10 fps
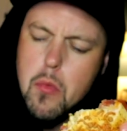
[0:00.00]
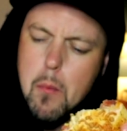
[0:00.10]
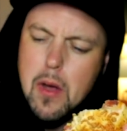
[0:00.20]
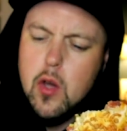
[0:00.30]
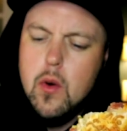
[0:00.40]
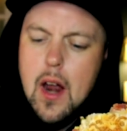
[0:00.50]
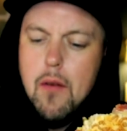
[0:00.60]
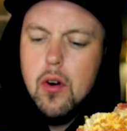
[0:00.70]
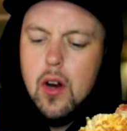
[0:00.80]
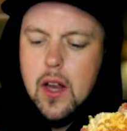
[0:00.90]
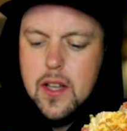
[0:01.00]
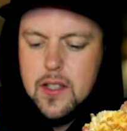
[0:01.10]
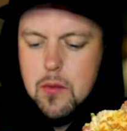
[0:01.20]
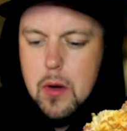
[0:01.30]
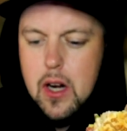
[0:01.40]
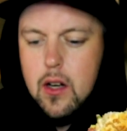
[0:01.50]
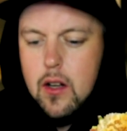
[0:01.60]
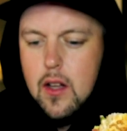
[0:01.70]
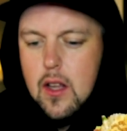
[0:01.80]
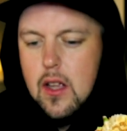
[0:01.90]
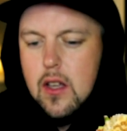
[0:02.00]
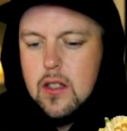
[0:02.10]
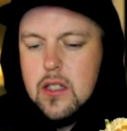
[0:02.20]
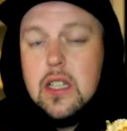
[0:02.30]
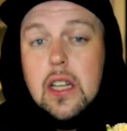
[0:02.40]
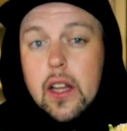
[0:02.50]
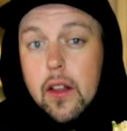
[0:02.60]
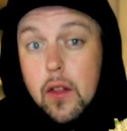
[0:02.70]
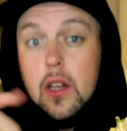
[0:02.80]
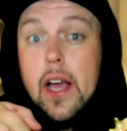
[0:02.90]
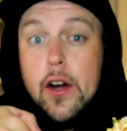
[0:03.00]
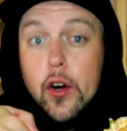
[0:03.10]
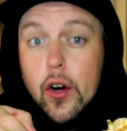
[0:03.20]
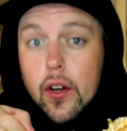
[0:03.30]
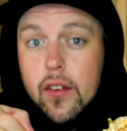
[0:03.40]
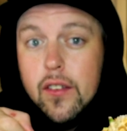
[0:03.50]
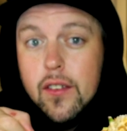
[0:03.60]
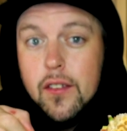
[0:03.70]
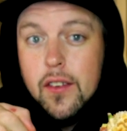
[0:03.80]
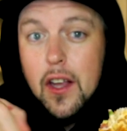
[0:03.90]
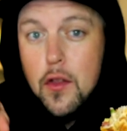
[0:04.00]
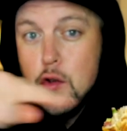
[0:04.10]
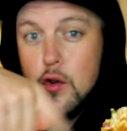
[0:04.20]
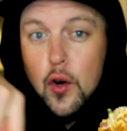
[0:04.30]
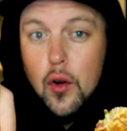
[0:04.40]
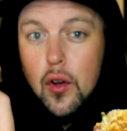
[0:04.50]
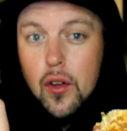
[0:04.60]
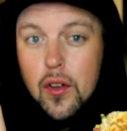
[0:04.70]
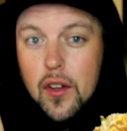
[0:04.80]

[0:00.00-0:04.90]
but you never anticipated stealing the lighter in the circle.